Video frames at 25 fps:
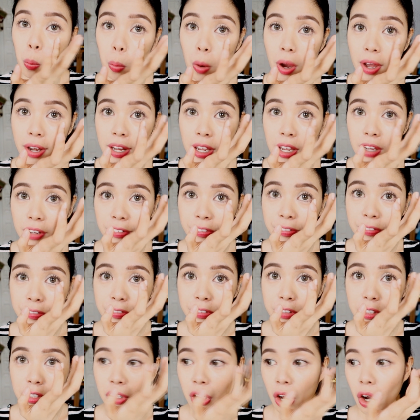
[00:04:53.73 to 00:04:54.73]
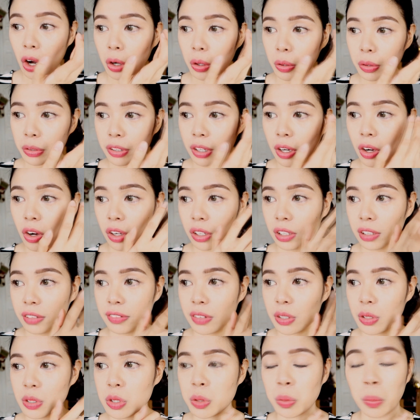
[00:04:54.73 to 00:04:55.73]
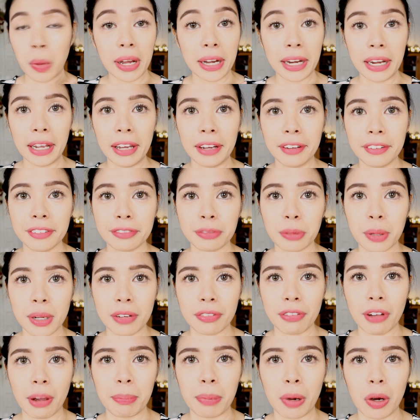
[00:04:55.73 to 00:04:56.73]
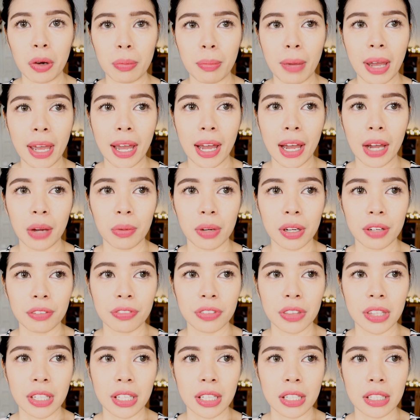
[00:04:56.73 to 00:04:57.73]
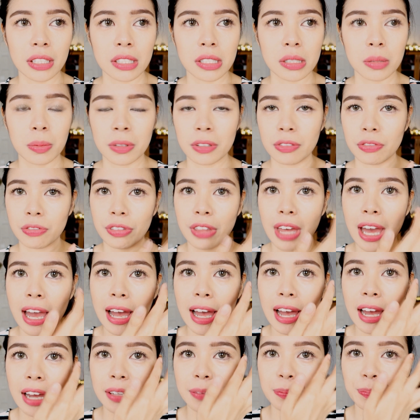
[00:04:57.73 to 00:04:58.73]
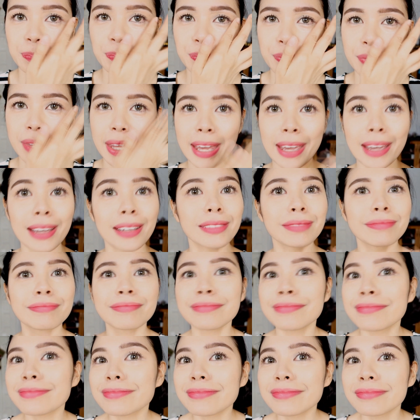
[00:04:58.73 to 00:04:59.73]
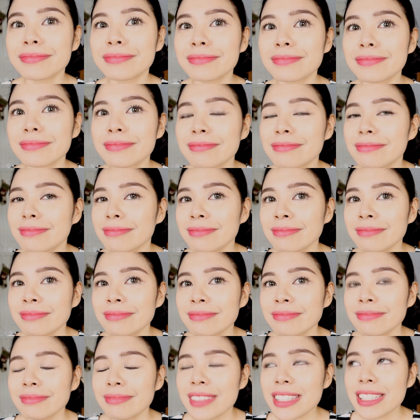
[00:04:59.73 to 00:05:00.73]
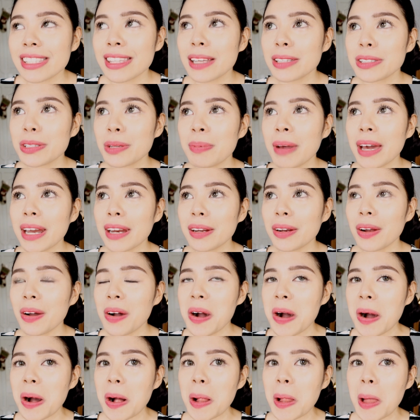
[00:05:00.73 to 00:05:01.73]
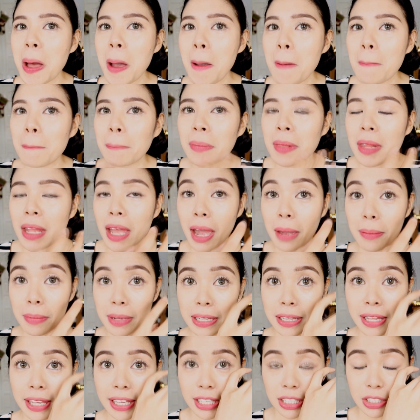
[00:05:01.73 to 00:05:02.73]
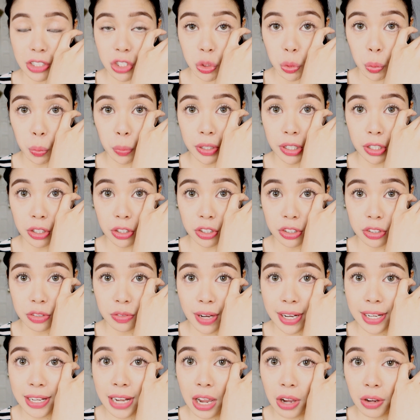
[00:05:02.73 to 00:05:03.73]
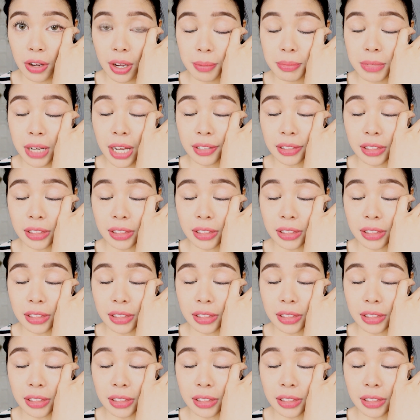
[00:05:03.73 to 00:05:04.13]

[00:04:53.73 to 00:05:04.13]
what if, you know, all of those what if I poke my eye, what if this, what if that, and it's not so bad at all. I mean, like, it's weird right now. I'm